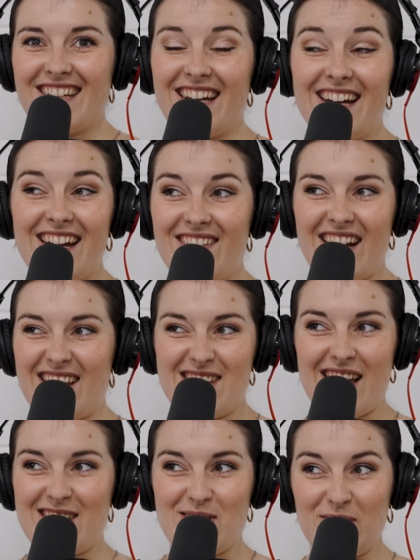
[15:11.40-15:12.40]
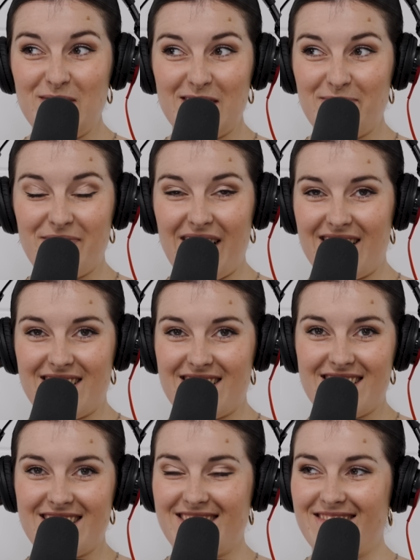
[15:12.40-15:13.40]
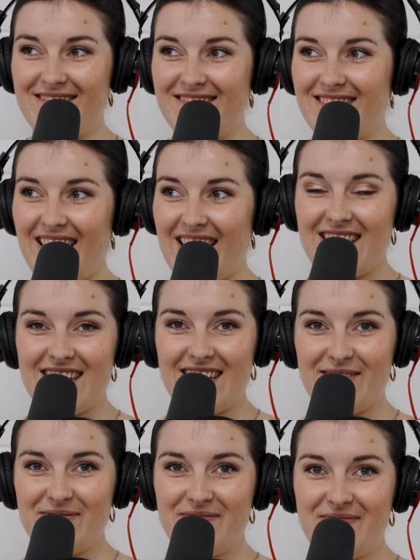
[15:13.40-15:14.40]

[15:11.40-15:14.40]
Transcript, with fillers: Yeah, and then I, I sold them. I just I hated it.